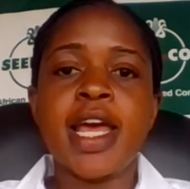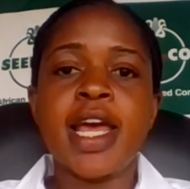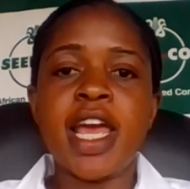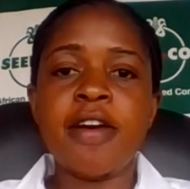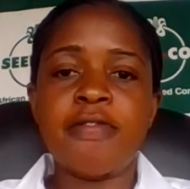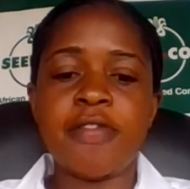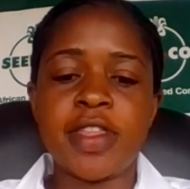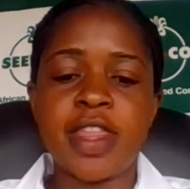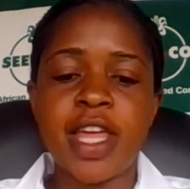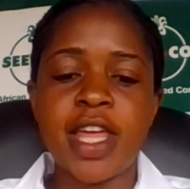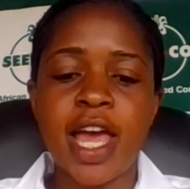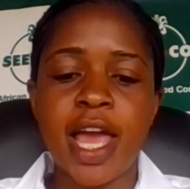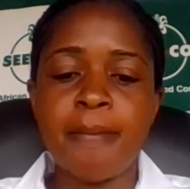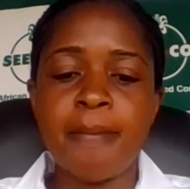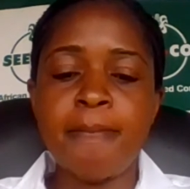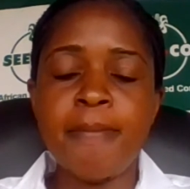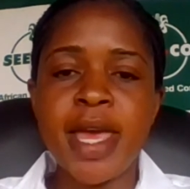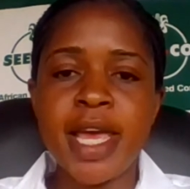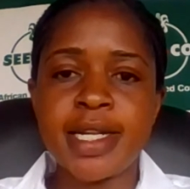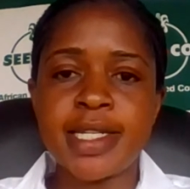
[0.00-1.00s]
if they
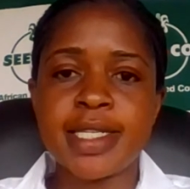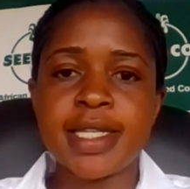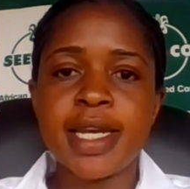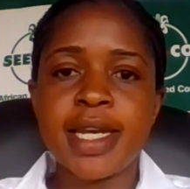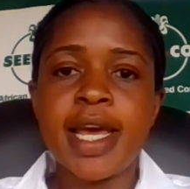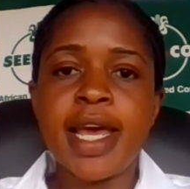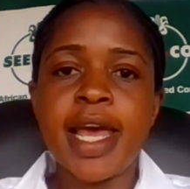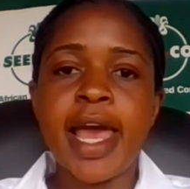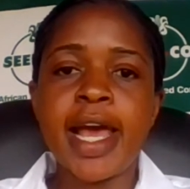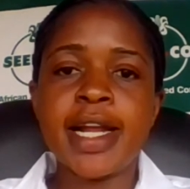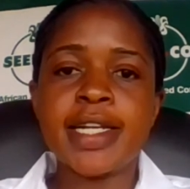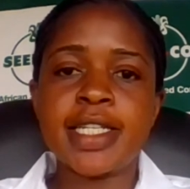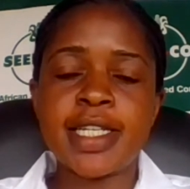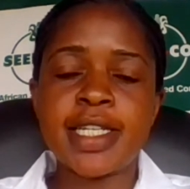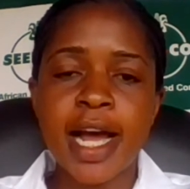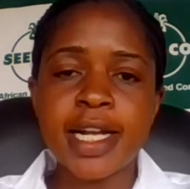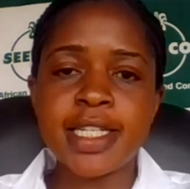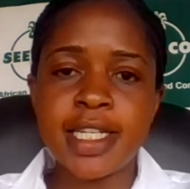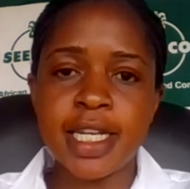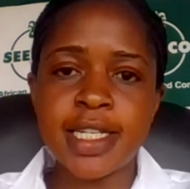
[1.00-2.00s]
meet and
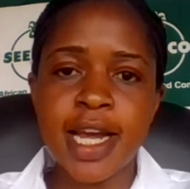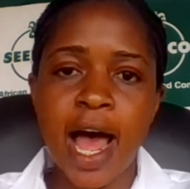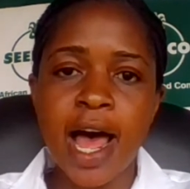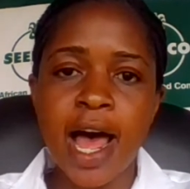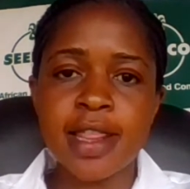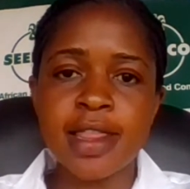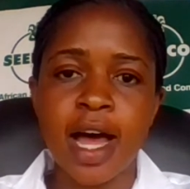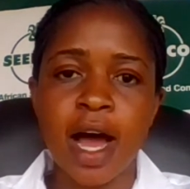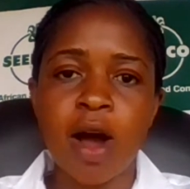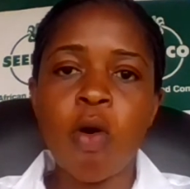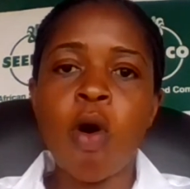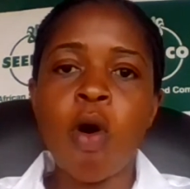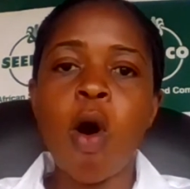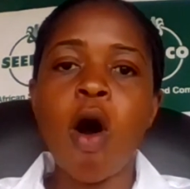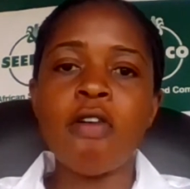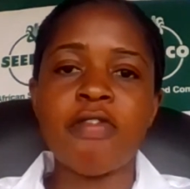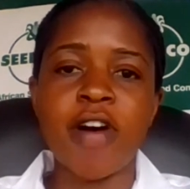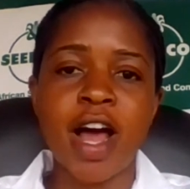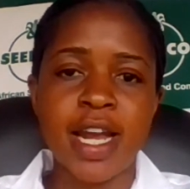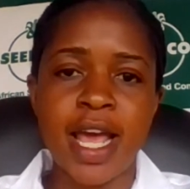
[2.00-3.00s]
touch each other or
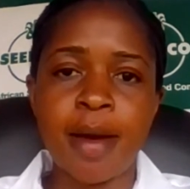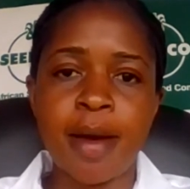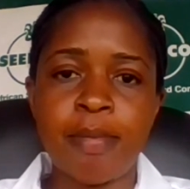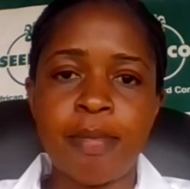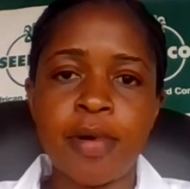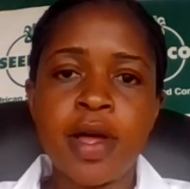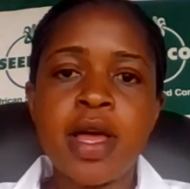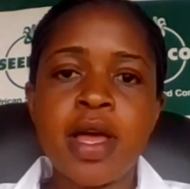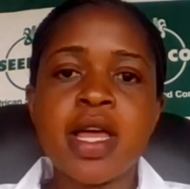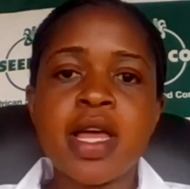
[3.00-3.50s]
overlap,